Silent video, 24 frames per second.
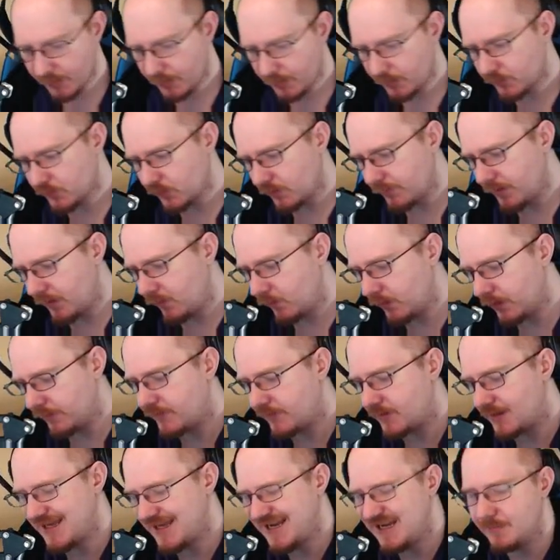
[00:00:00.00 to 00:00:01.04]
We talk about what I've
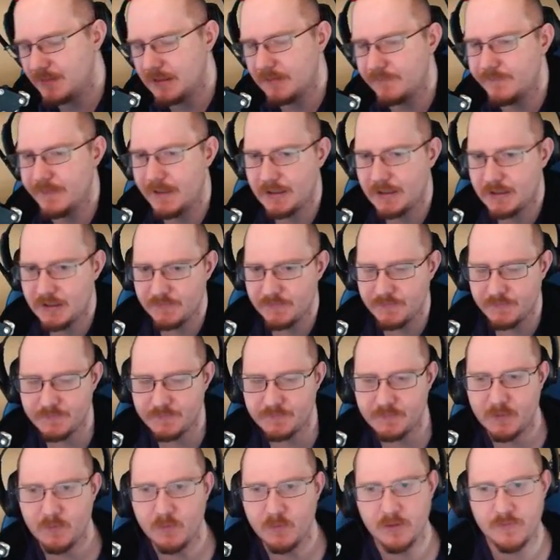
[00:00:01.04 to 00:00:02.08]
seen be effective
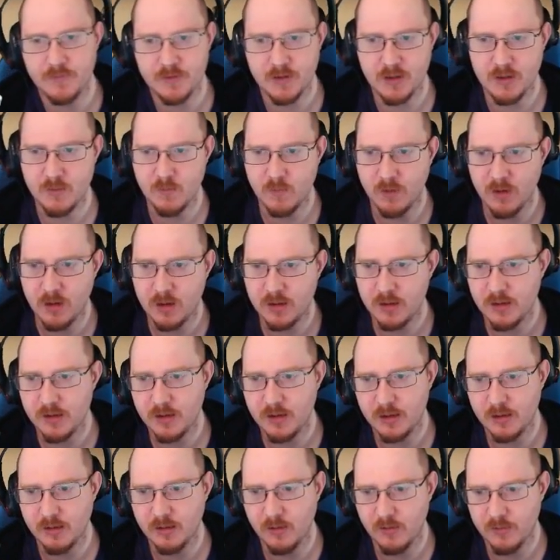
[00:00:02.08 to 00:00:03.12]
and what I've seen work, and I
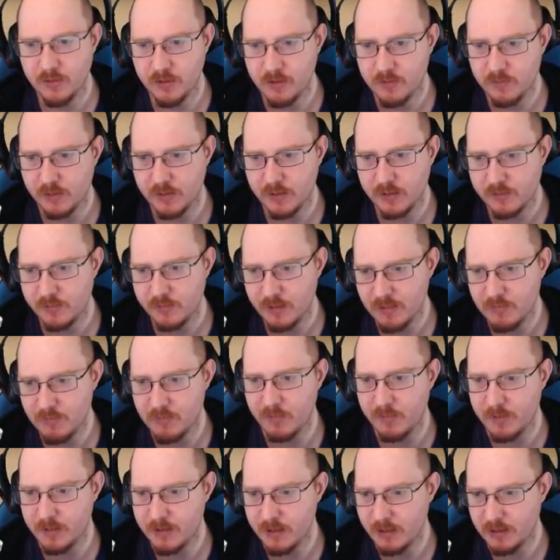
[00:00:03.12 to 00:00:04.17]
can load into a custom game while
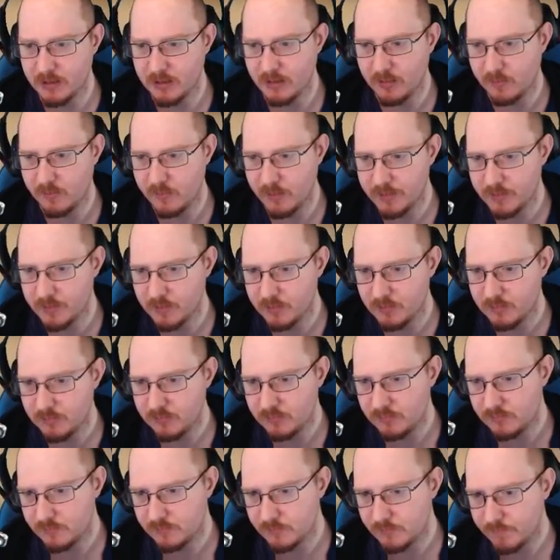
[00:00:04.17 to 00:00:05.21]
we take another question.
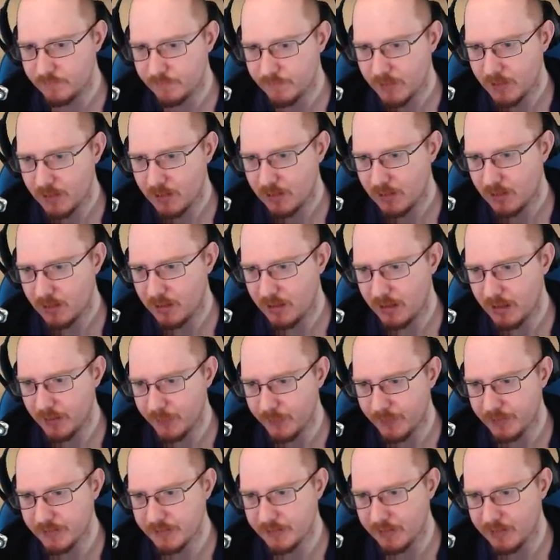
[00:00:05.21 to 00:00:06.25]
As
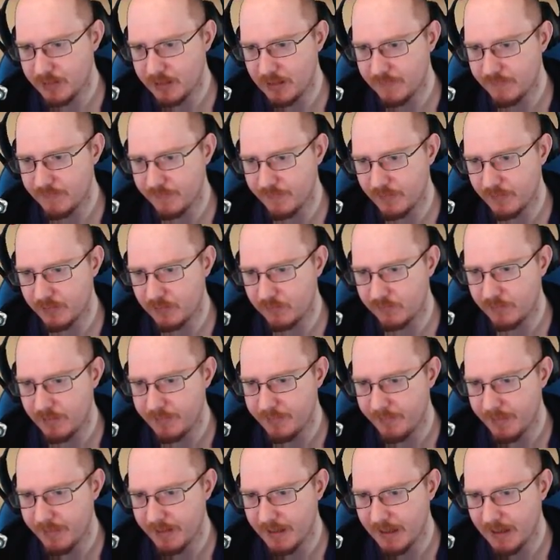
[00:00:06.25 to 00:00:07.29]
we're entering the D.Va versus
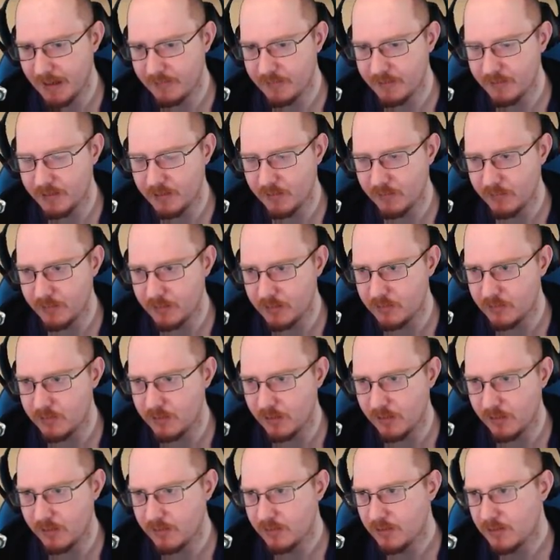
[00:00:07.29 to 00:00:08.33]
Reaper meta, how do you deal with each
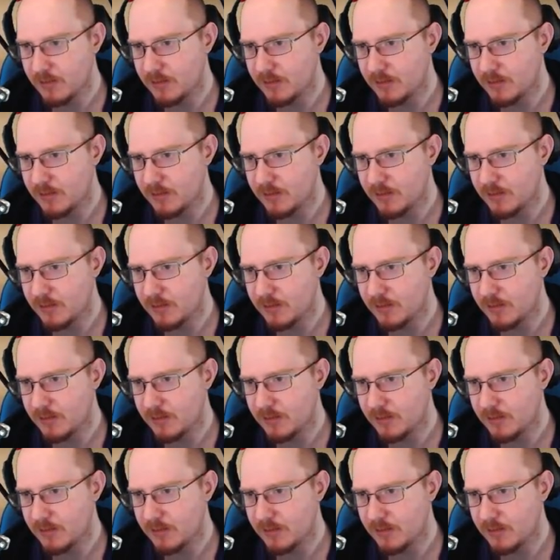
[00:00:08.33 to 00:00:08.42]
other?